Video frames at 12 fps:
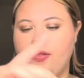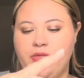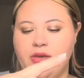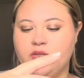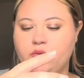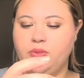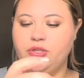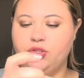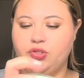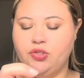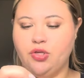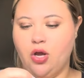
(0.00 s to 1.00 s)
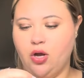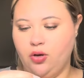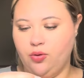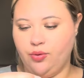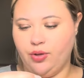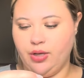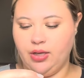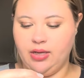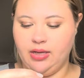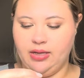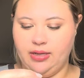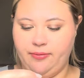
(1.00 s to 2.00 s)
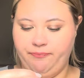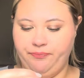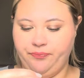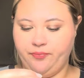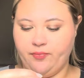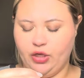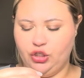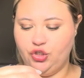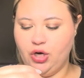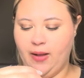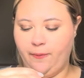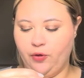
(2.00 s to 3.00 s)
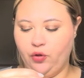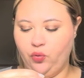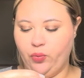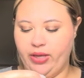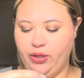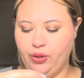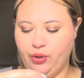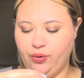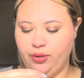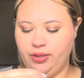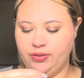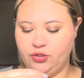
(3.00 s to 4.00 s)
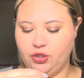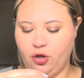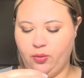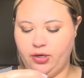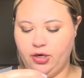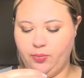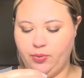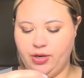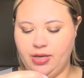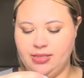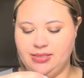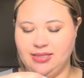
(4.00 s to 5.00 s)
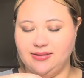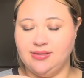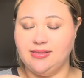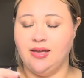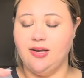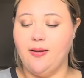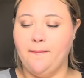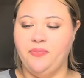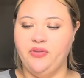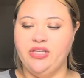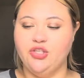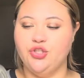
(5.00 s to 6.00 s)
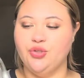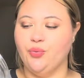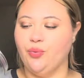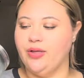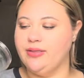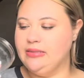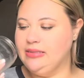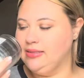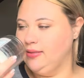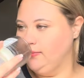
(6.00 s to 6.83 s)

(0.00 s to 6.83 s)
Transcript: This was so good. Tropical white coconut, saltwater breeze, and sun bleached woods.